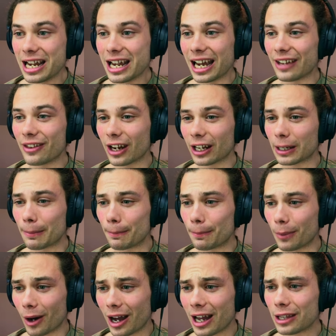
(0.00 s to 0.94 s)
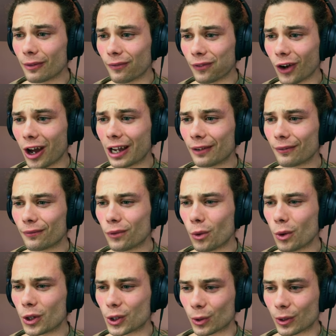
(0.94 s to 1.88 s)
and then I can buy the Flying
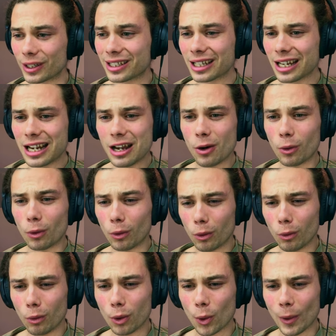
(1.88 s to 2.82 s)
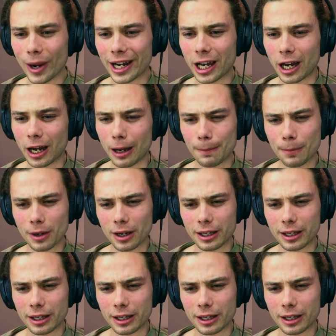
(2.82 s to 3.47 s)
Fortress all the way up.